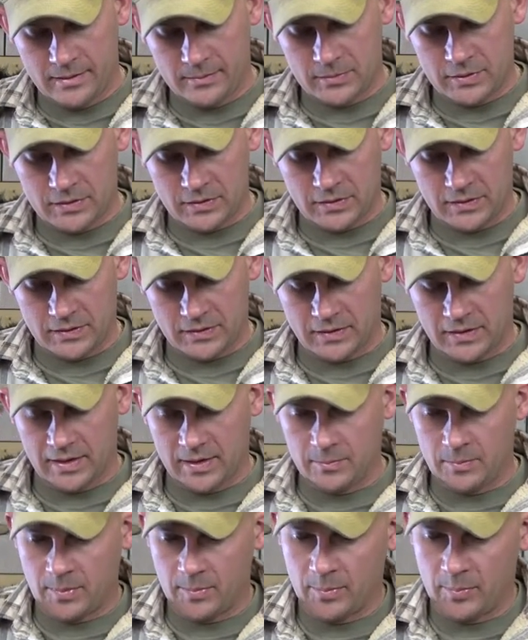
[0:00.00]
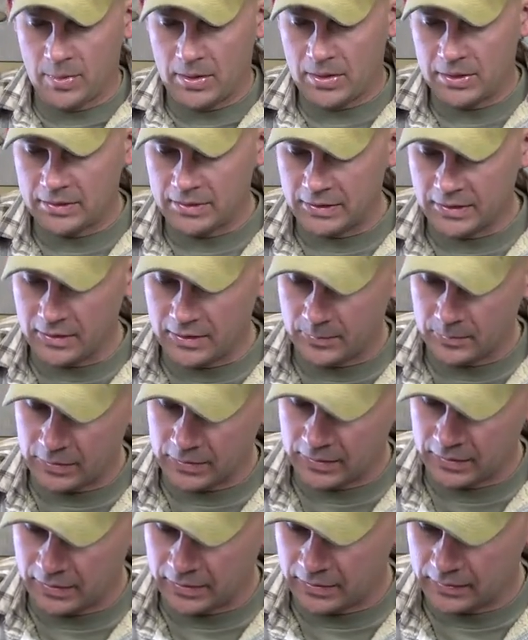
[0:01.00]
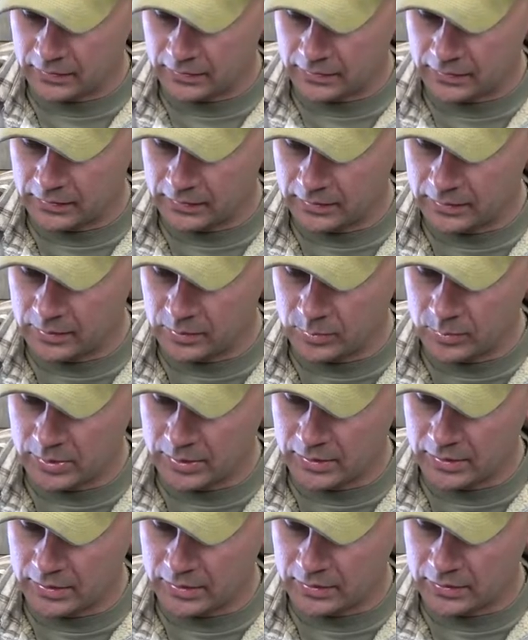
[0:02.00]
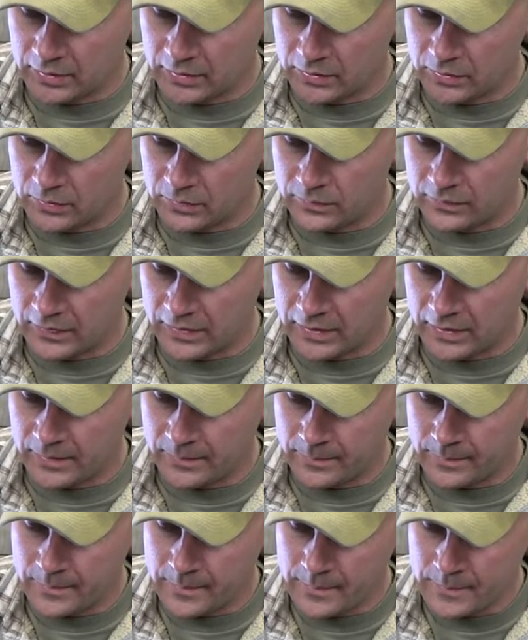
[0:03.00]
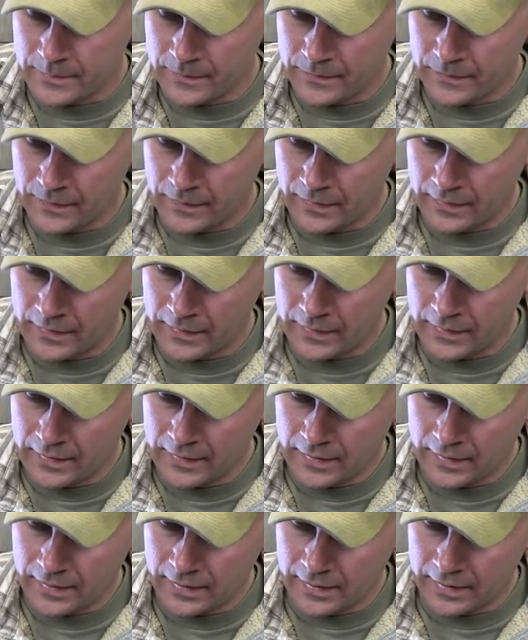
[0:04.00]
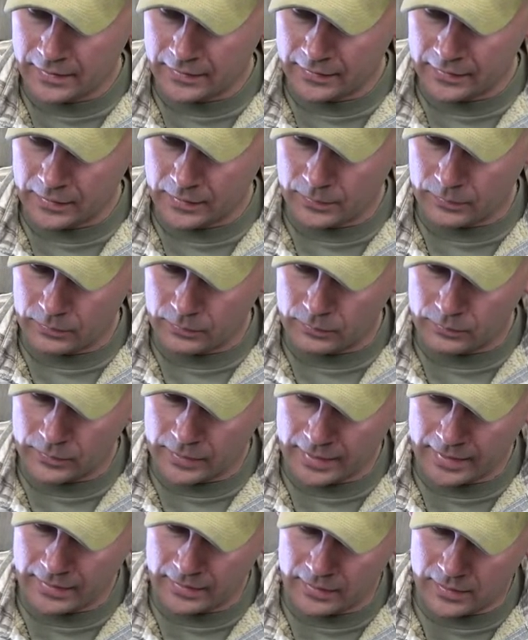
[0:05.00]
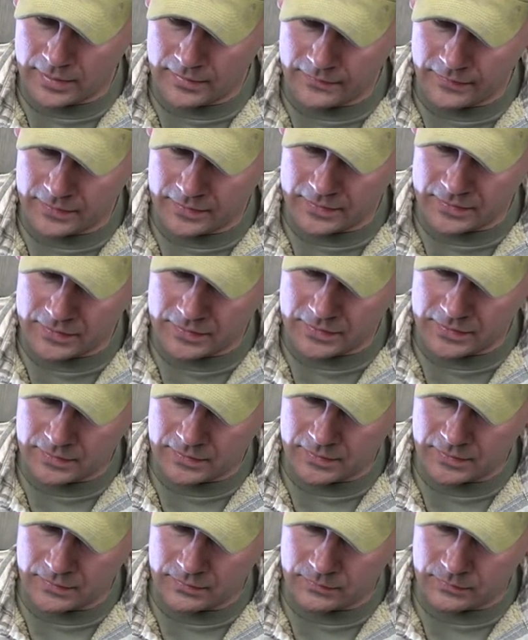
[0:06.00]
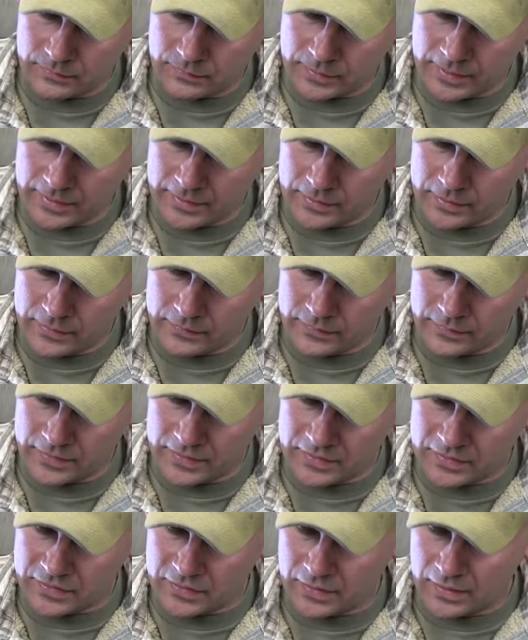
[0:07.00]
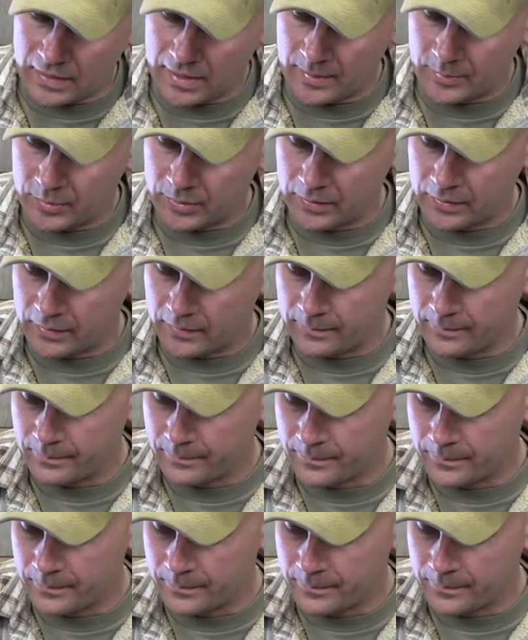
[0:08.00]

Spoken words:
I'm just gonna take my bodkin, I'm gonna get a little bit of UV and go right off of this, right over this top here.